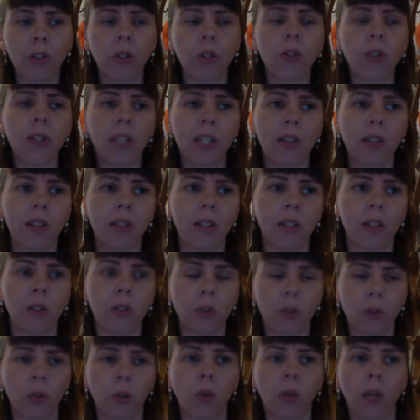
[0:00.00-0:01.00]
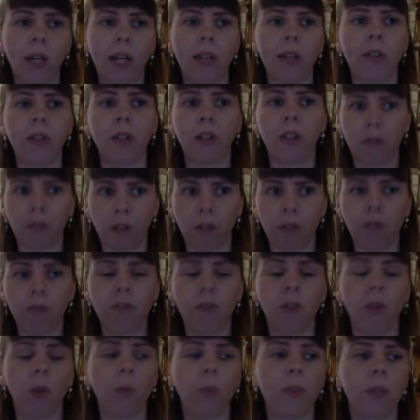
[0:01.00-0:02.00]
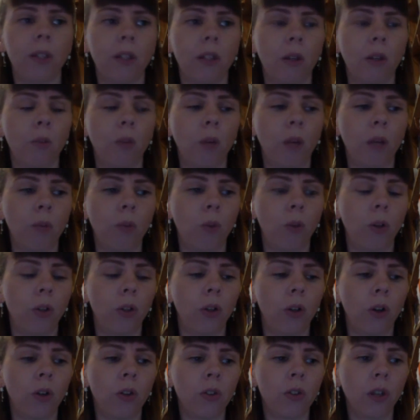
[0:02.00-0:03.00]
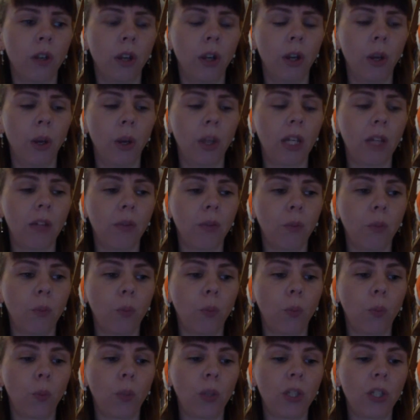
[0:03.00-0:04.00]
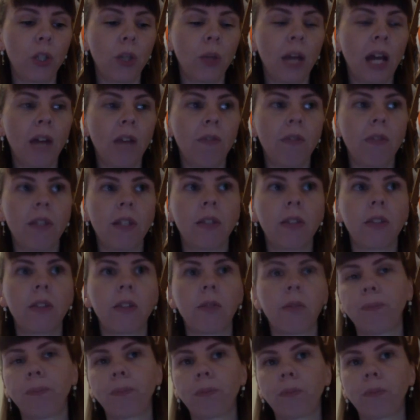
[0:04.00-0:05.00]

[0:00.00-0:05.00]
do see this in stories and in films and whatnot. We do have these